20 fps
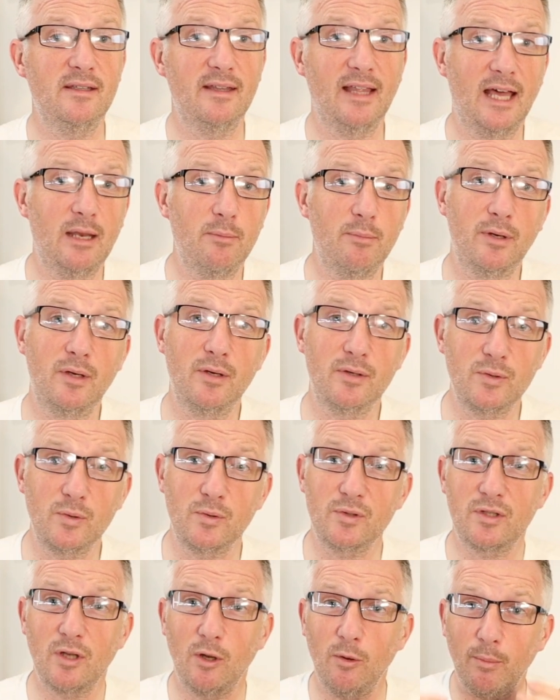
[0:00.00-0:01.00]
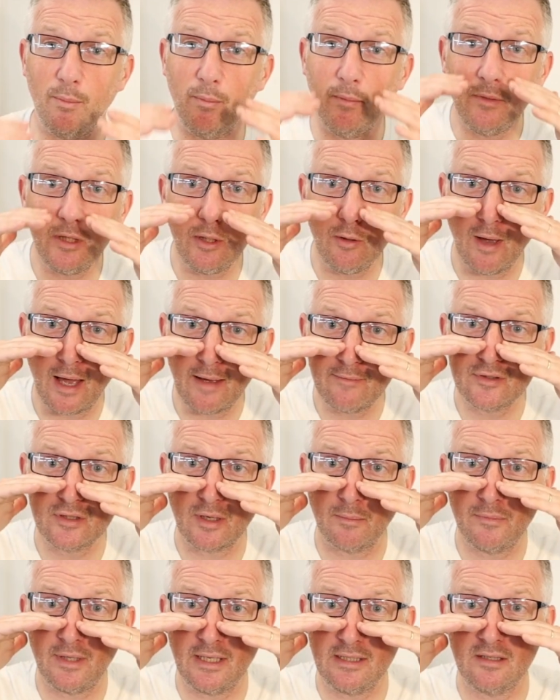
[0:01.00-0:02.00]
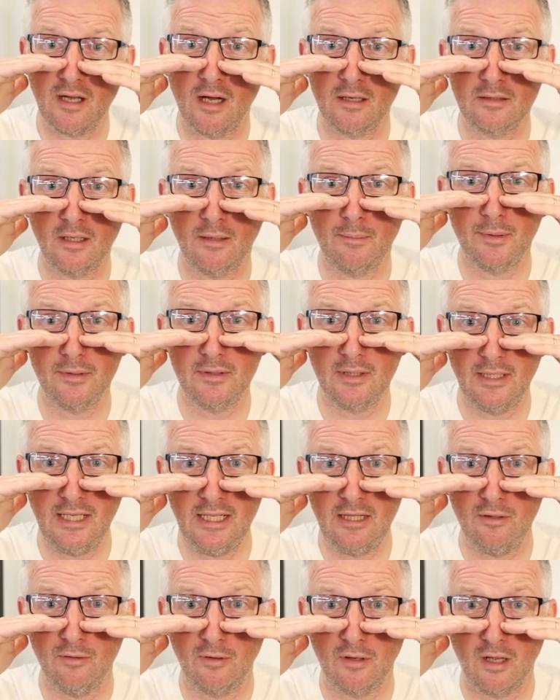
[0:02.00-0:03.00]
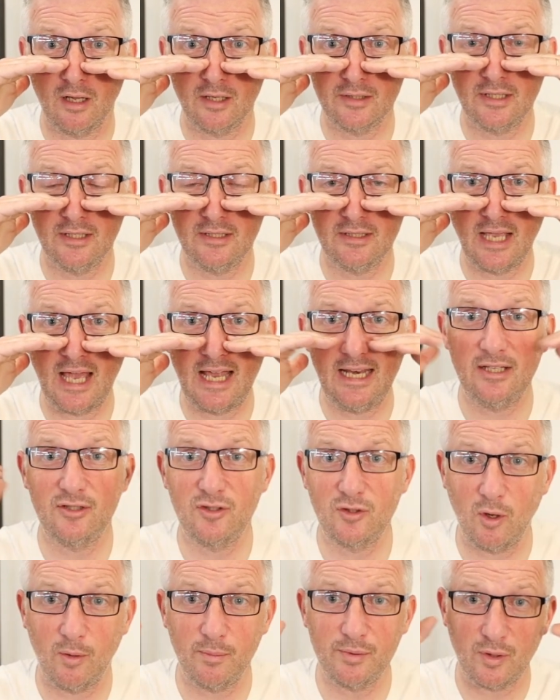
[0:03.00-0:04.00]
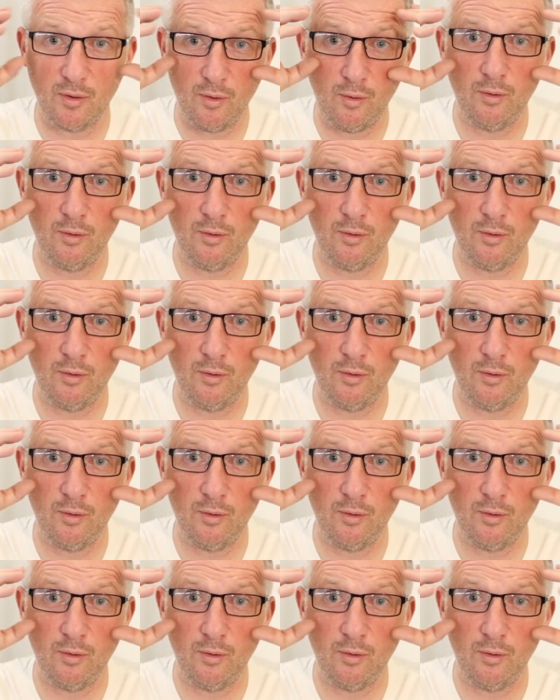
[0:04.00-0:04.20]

to that, because also you have something tucked up underneath your glasses and it stops